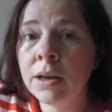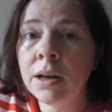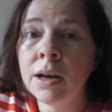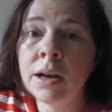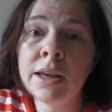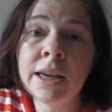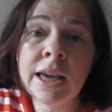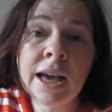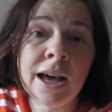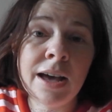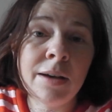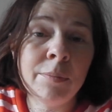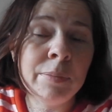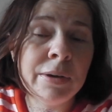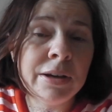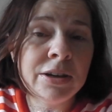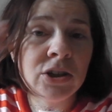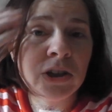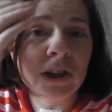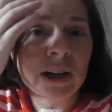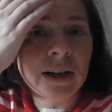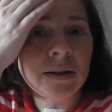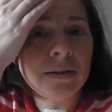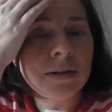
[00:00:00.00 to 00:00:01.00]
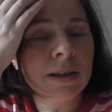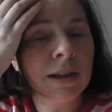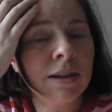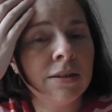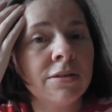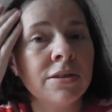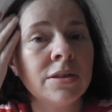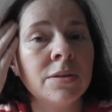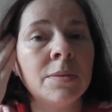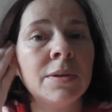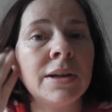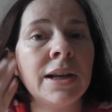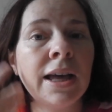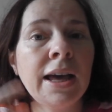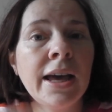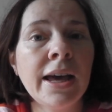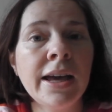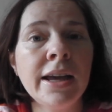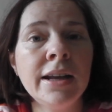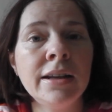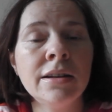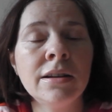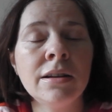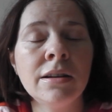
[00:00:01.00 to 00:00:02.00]
yeah, big shout out to
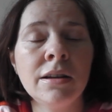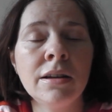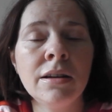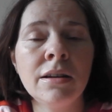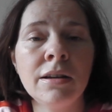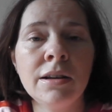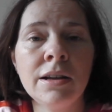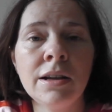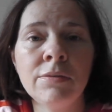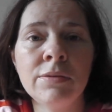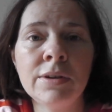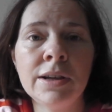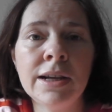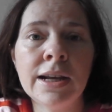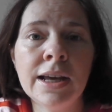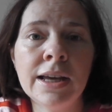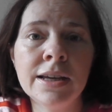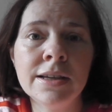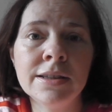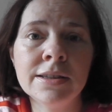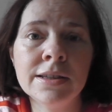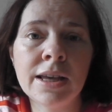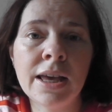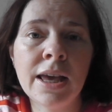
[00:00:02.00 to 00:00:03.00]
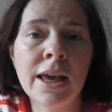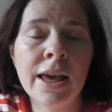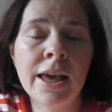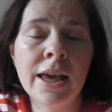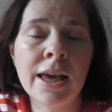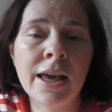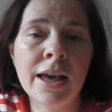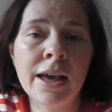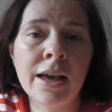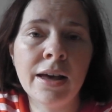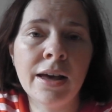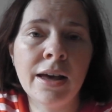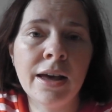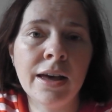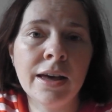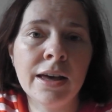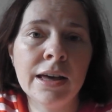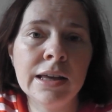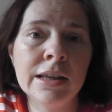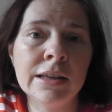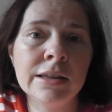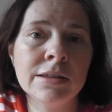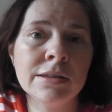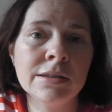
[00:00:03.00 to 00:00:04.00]
Elaine, lovely lady,
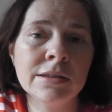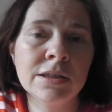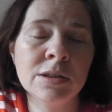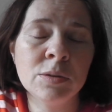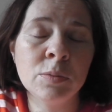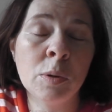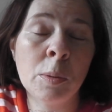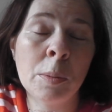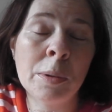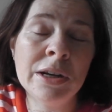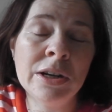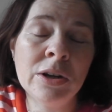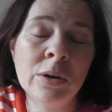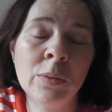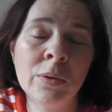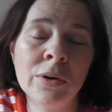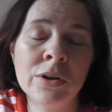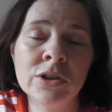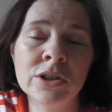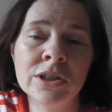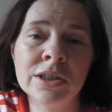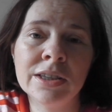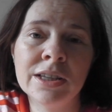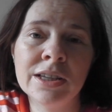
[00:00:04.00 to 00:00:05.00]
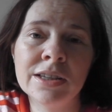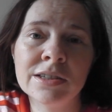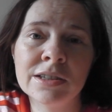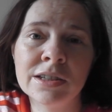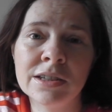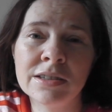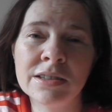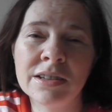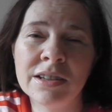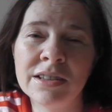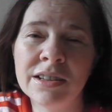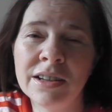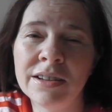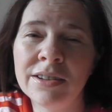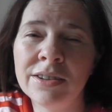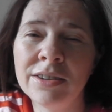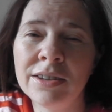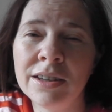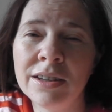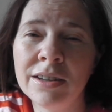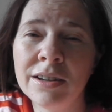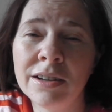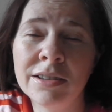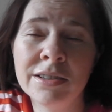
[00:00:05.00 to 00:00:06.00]
and she's probably not watching this, because I
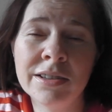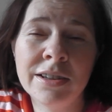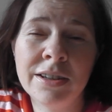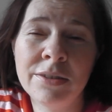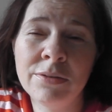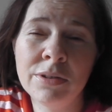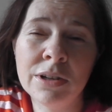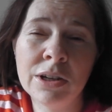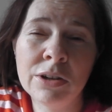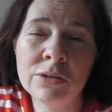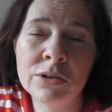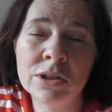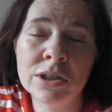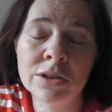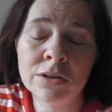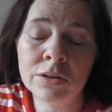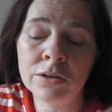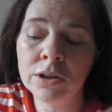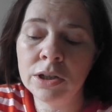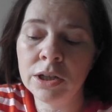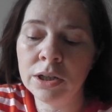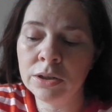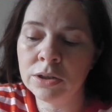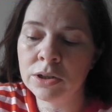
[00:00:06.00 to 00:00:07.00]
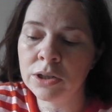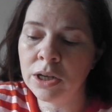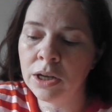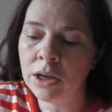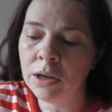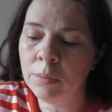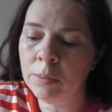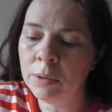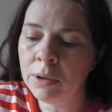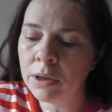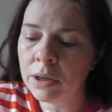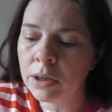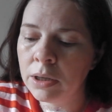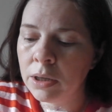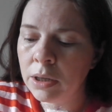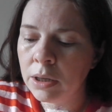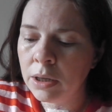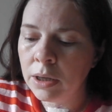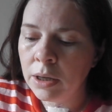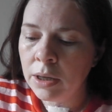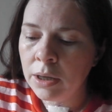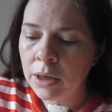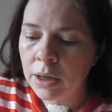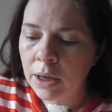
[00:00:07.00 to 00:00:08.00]
don't even know if she's on YouTube.
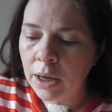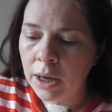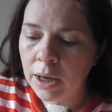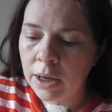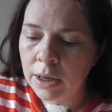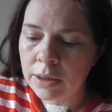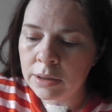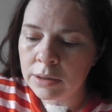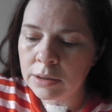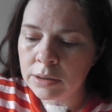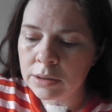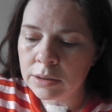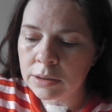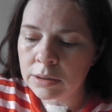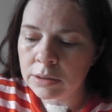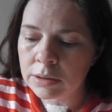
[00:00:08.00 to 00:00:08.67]
And